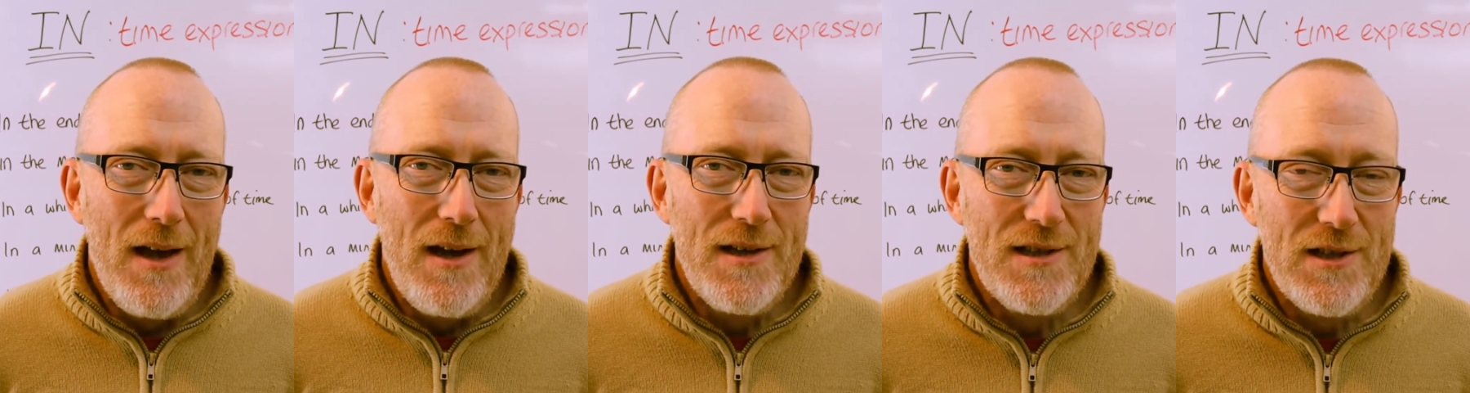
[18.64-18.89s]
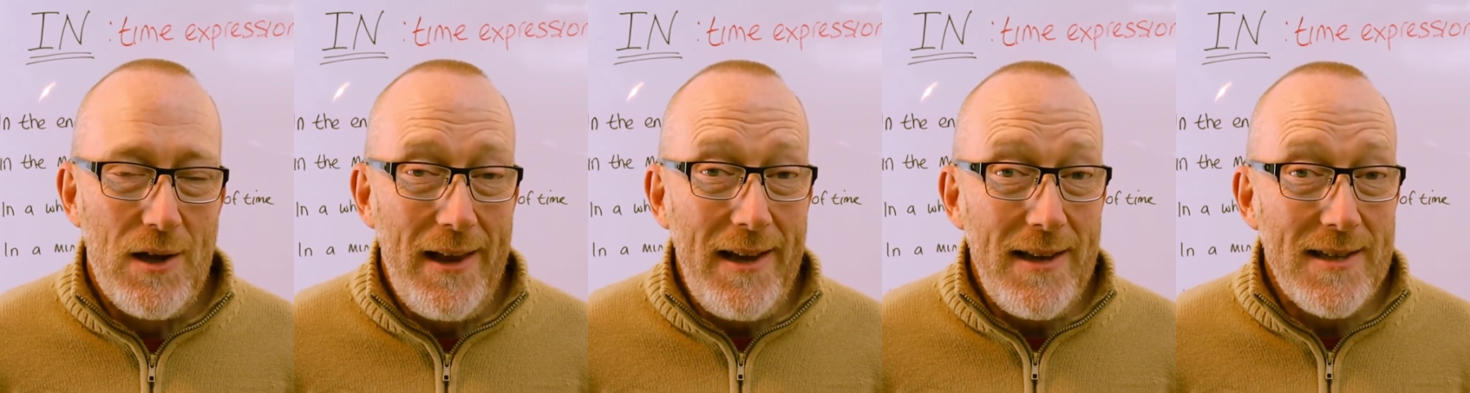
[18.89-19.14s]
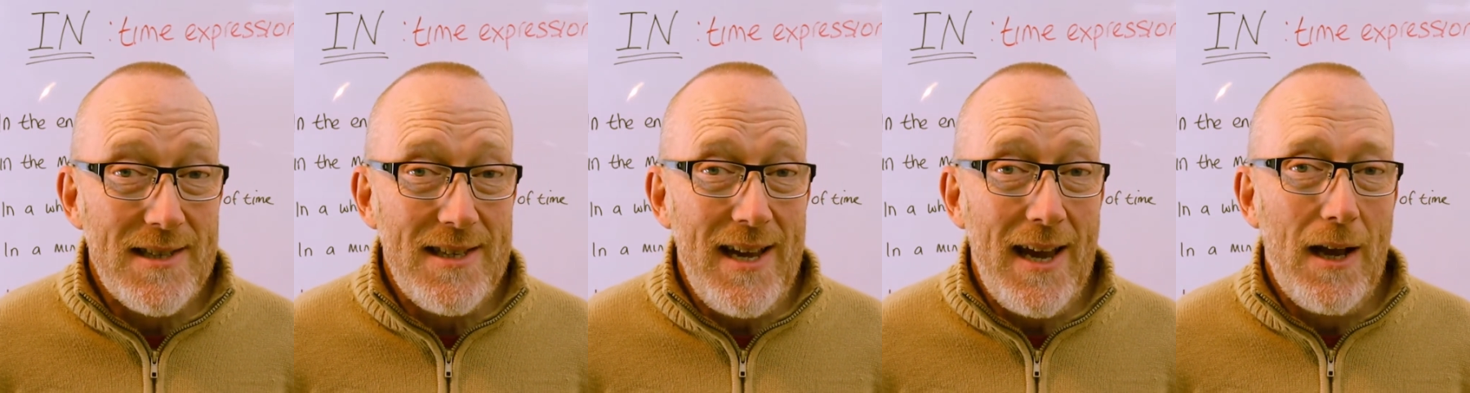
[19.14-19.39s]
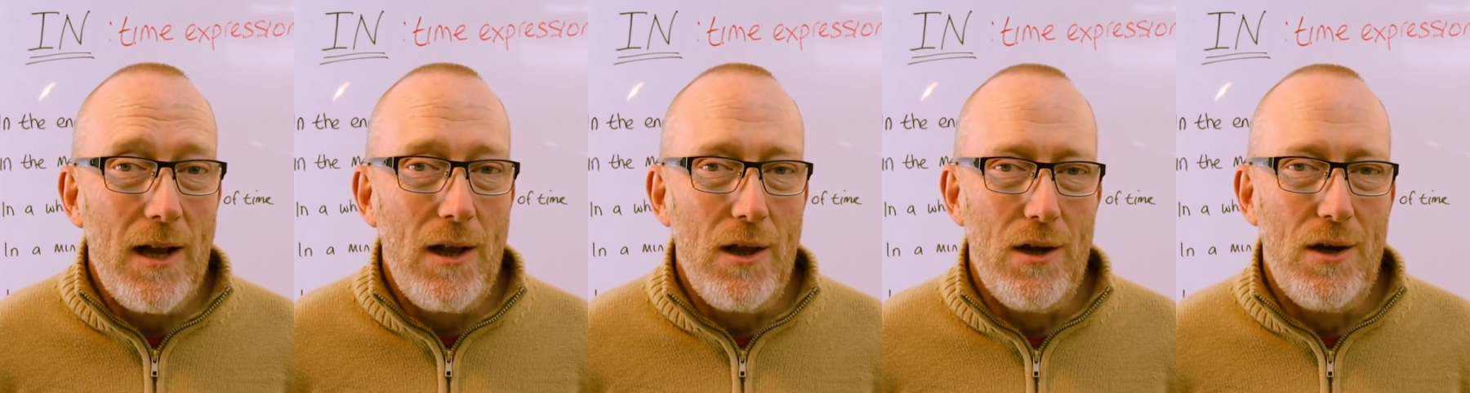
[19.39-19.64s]
So let's
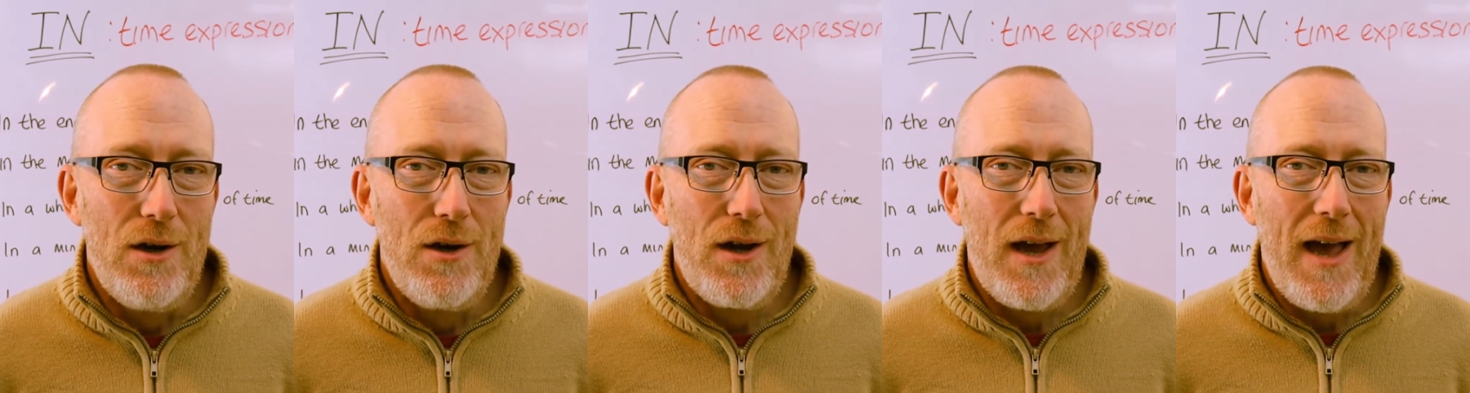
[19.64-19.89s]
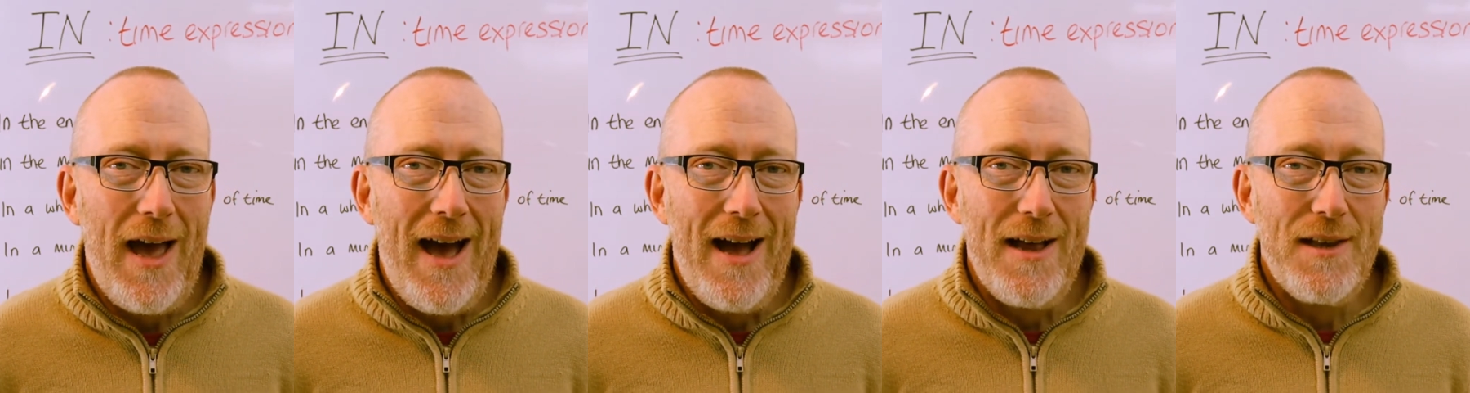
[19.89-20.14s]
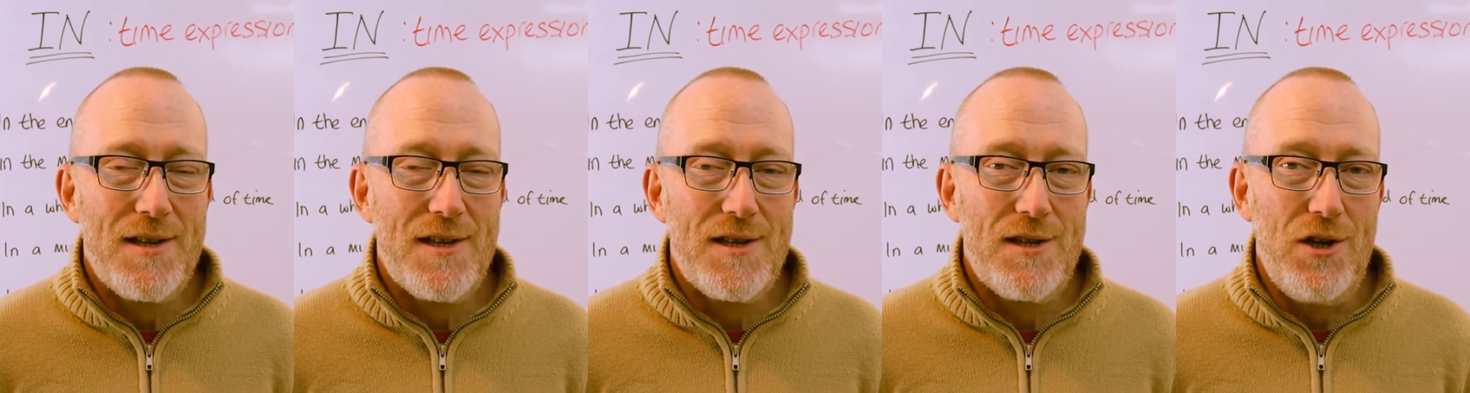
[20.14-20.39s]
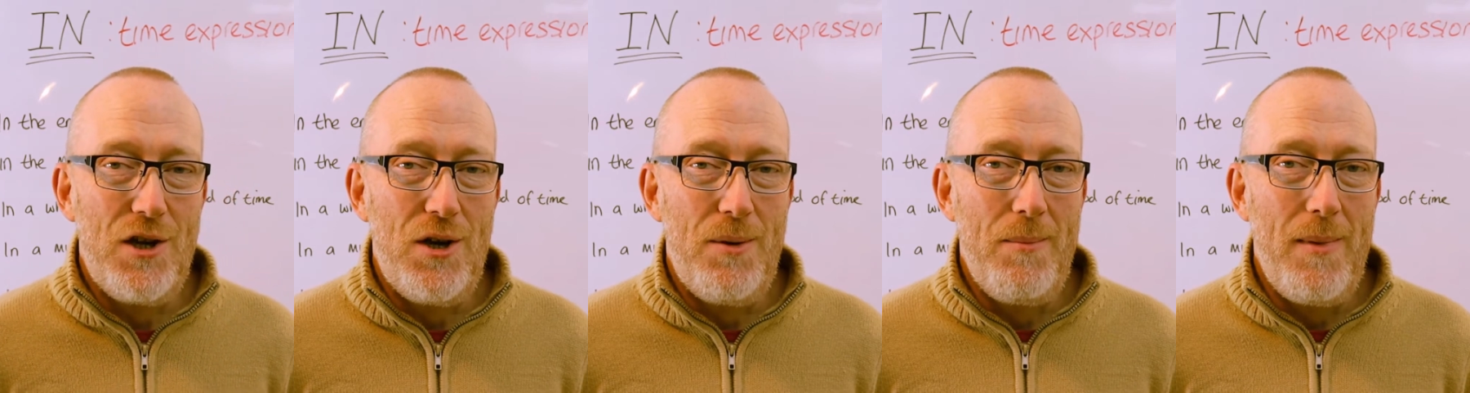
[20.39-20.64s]
take a look at
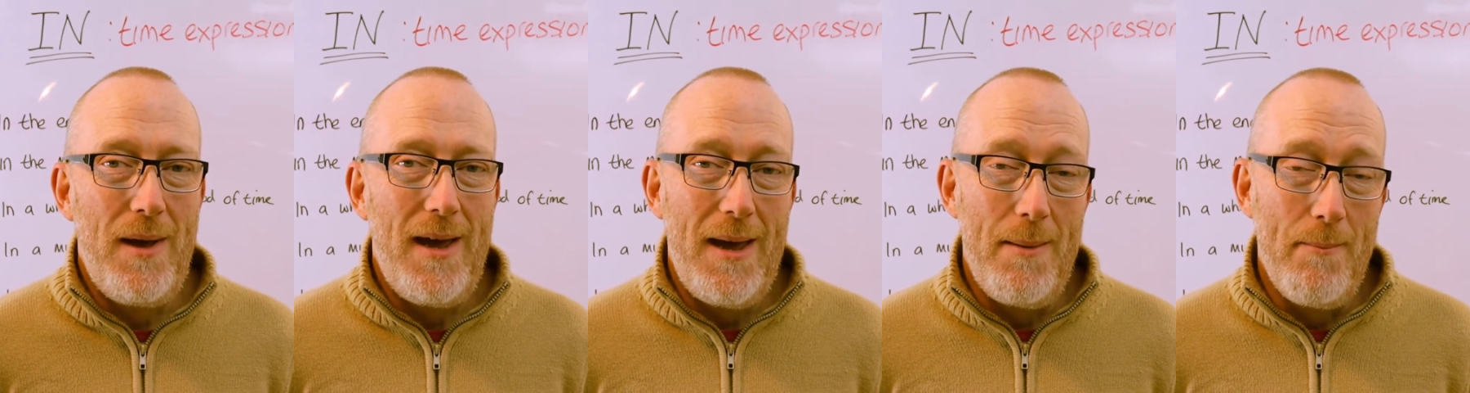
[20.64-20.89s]
some